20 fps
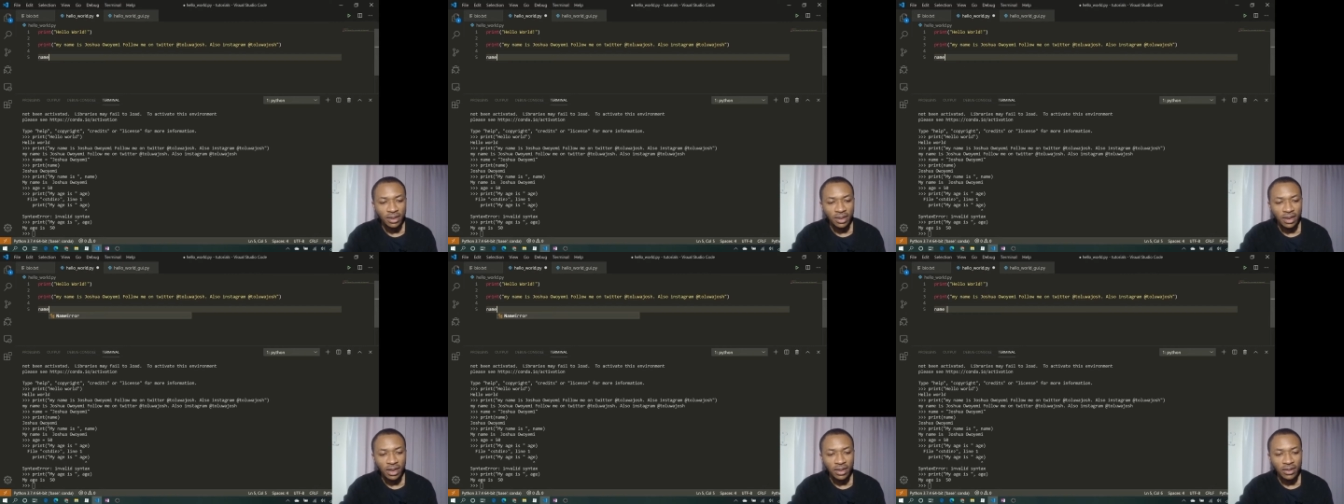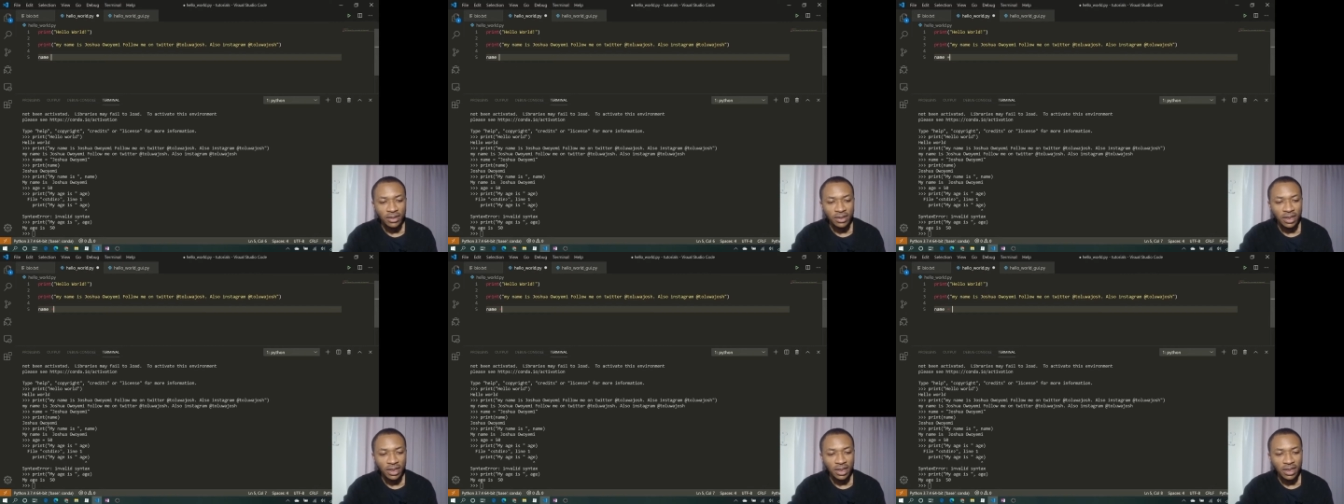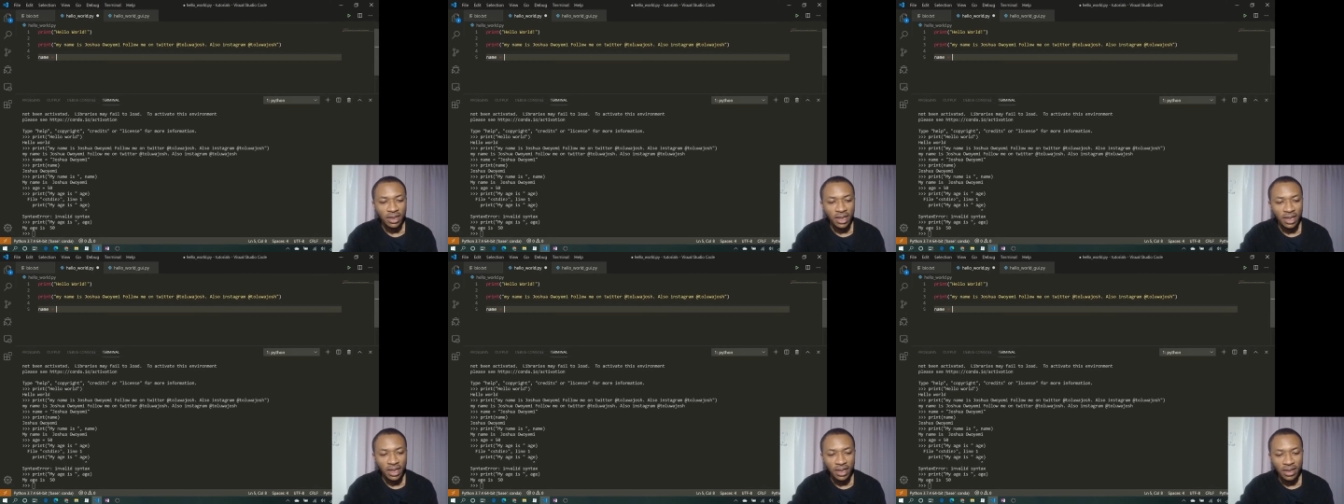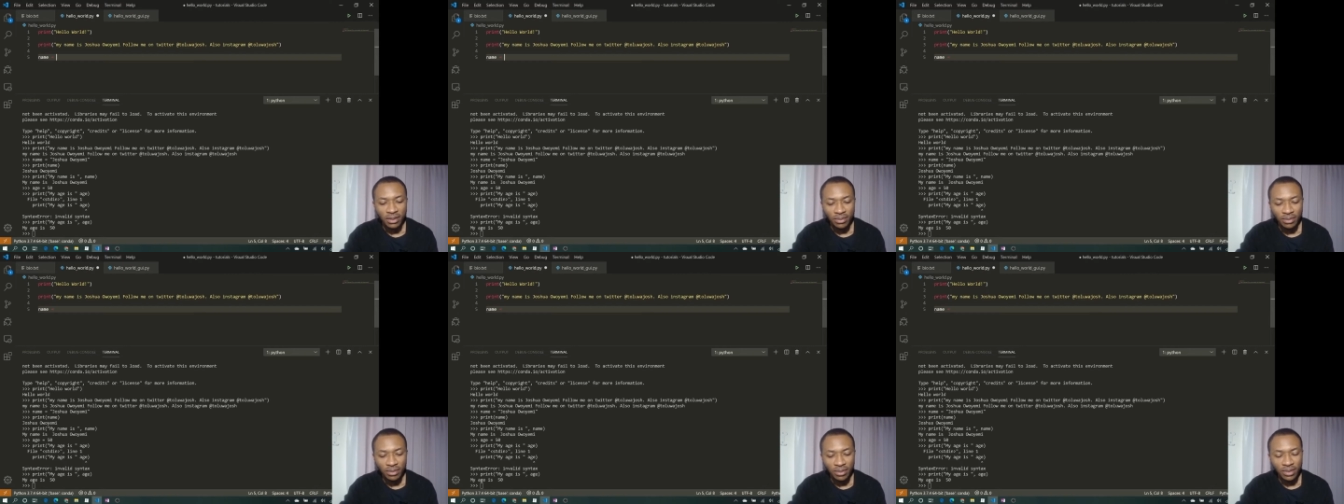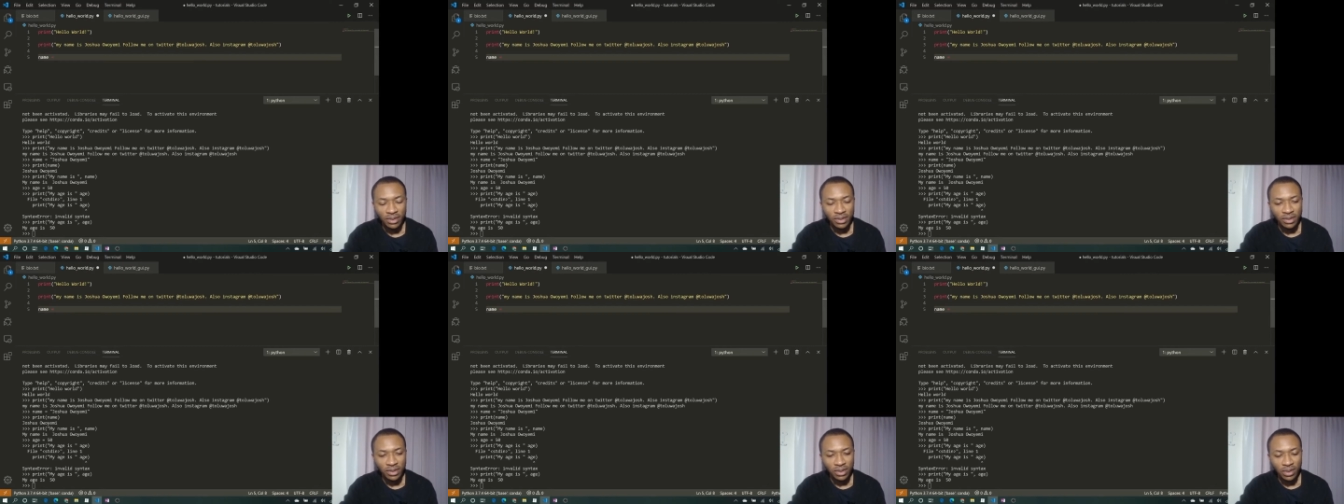I'll say name
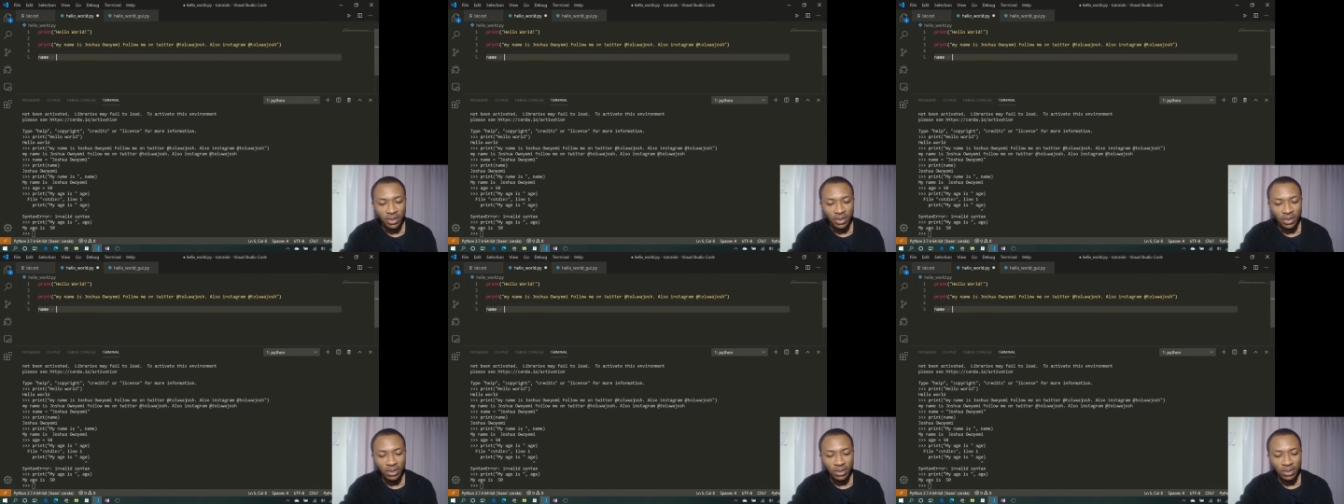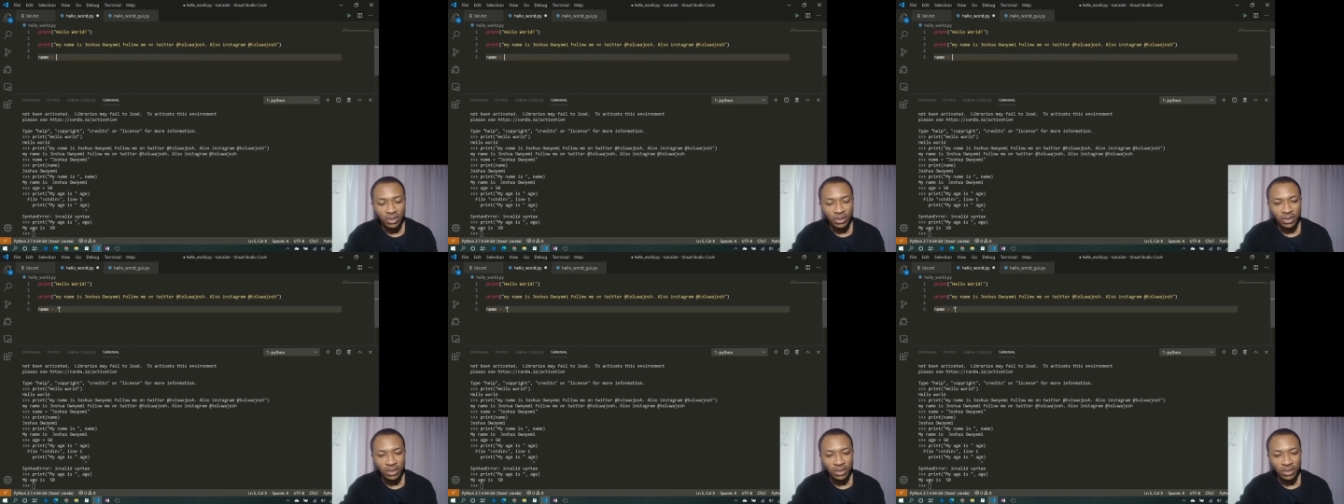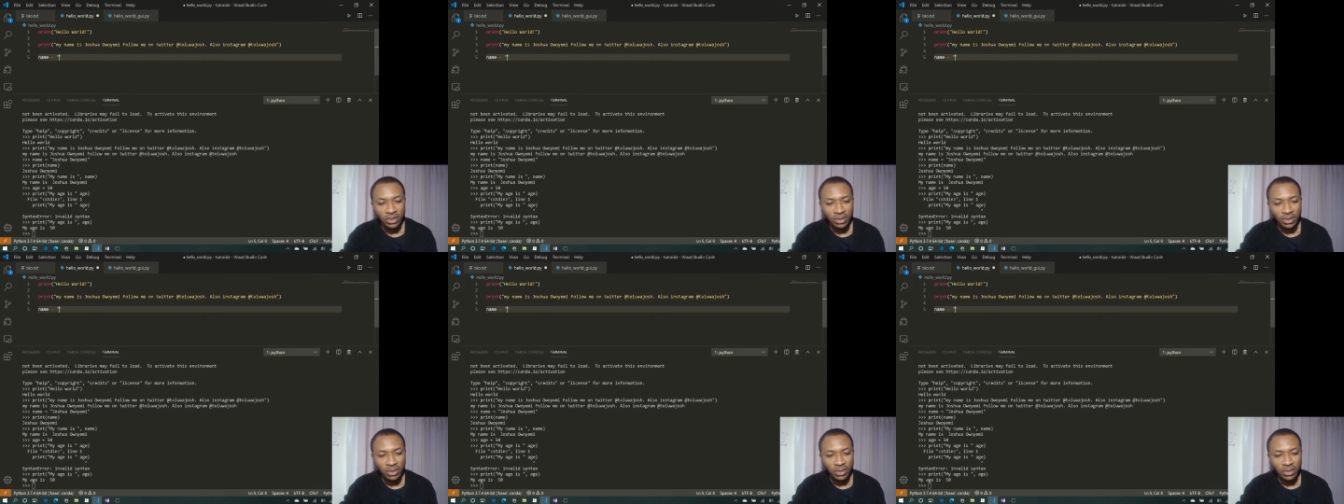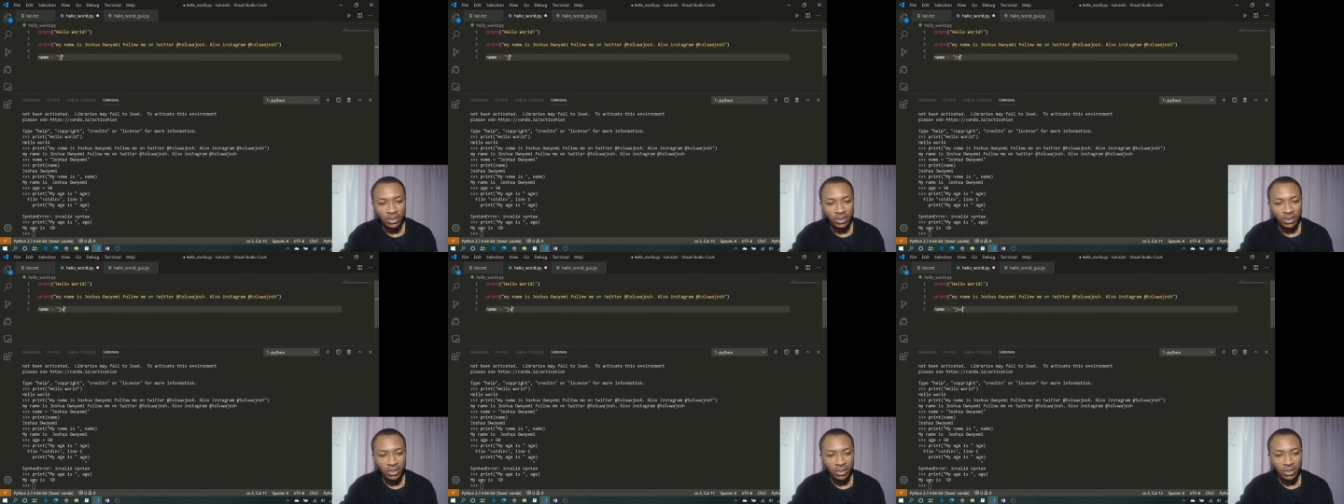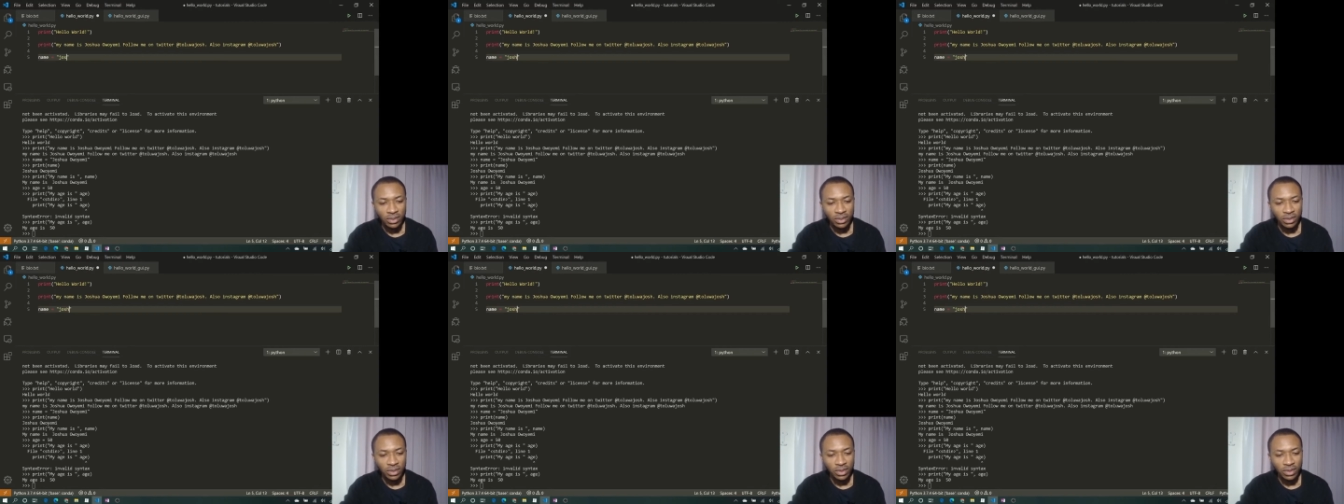is equal to
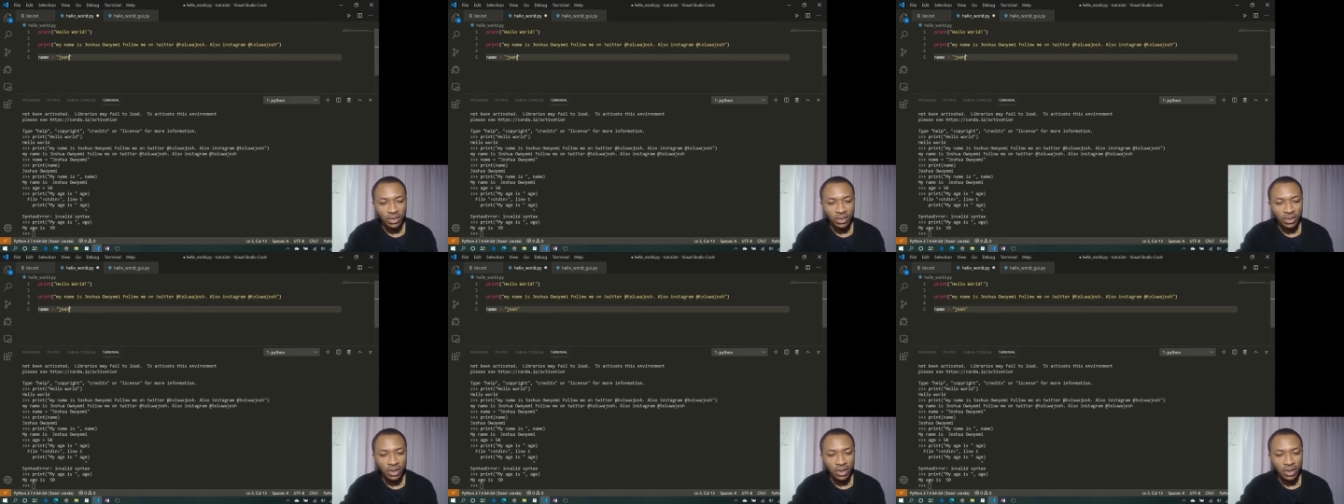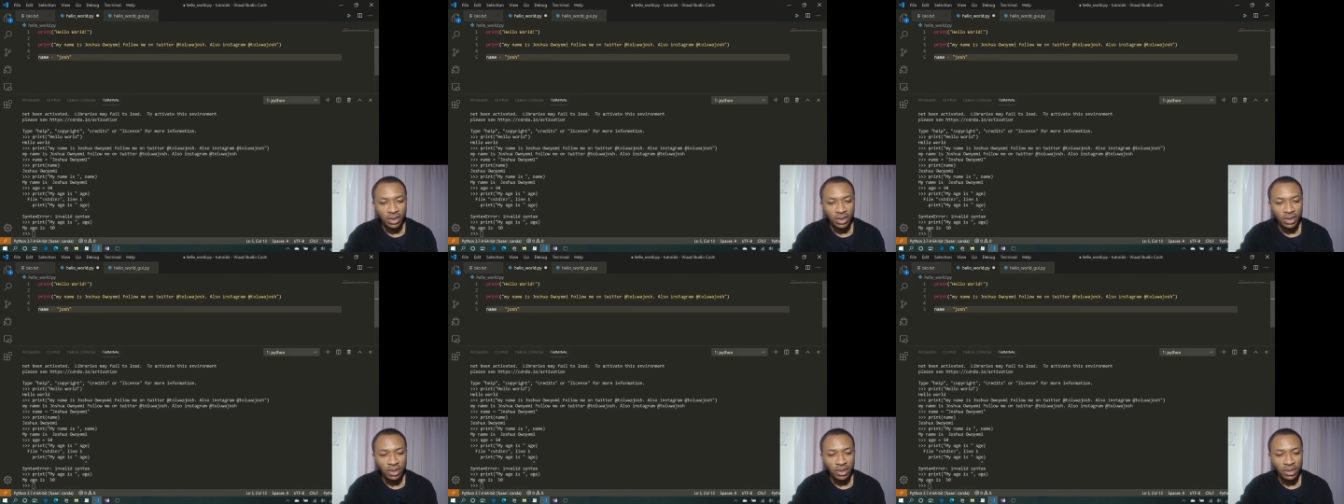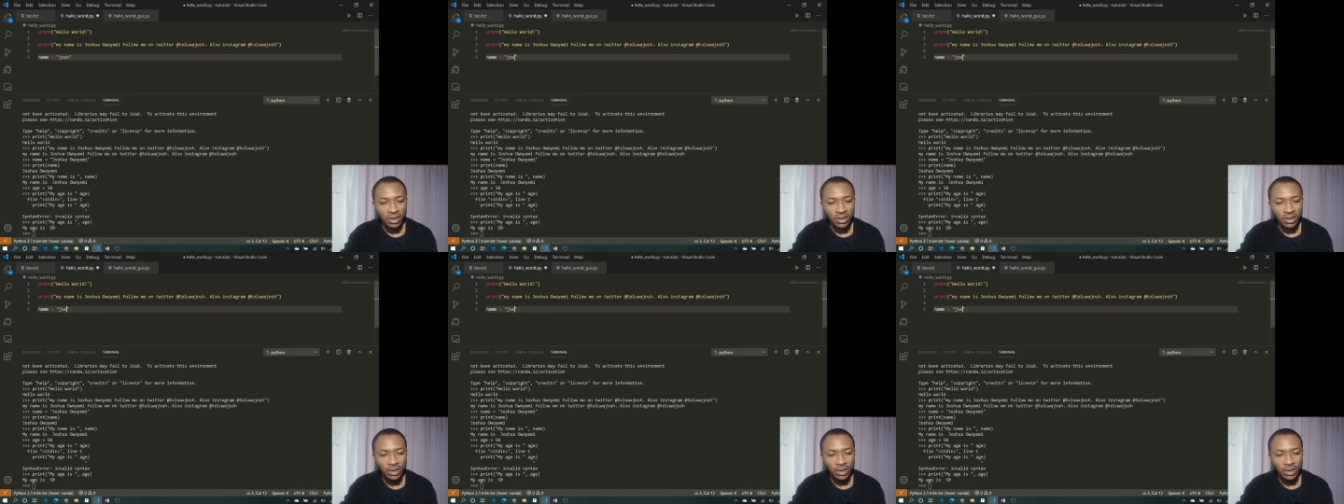Joshua